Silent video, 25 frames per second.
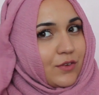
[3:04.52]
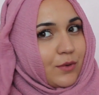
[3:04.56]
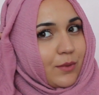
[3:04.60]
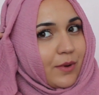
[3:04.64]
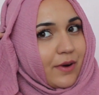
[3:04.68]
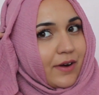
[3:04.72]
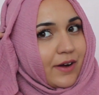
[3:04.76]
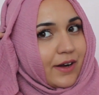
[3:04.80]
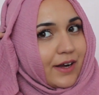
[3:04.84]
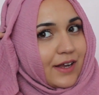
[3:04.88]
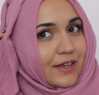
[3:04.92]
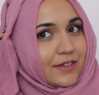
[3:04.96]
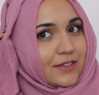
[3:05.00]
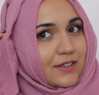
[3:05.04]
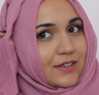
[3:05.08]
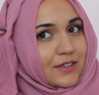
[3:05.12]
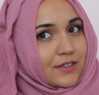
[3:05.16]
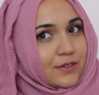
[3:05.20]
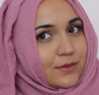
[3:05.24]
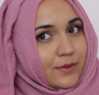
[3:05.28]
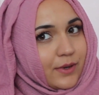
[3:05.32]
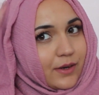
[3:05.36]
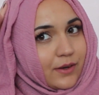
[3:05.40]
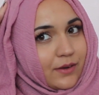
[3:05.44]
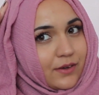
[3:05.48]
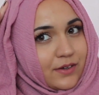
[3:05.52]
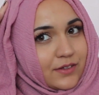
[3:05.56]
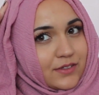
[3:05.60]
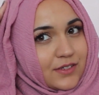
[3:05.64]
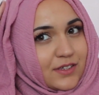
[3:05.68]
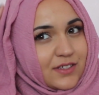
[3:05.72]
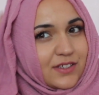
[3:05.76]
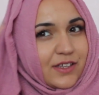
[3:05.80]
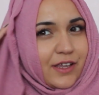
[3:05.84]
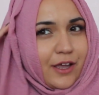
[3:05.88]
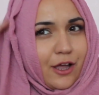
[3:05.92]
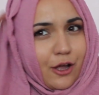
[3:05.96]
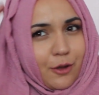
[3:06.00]
if you're wearing glasses as well, because
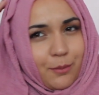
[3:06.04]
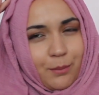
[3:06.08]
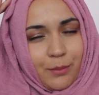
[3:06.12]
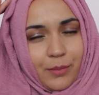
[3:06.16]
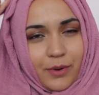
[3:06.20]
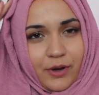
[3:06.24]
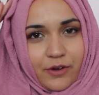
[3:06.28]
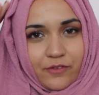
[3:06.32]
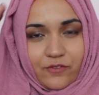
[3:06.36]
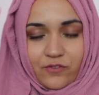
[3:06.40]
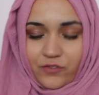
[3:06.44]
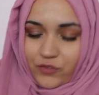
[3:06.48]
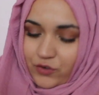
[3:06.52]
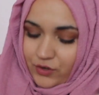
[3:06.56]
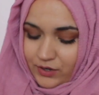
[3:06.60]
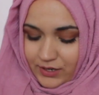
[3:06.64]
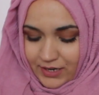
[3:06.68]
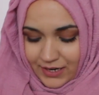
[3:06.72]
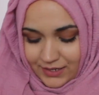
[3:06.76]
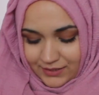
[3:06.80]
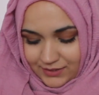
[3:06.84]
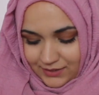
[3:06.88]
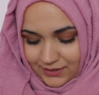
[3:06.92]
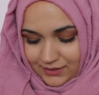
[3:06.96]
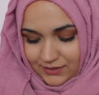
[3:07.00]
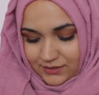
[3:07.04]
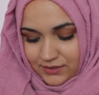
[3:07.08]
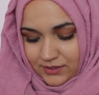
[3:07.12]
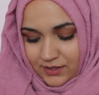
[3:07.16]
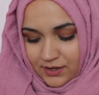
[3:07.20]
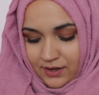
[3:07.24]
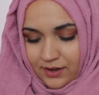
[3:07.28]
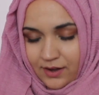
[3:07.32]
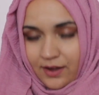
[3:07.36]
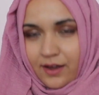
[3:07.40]
it's like above your glasses.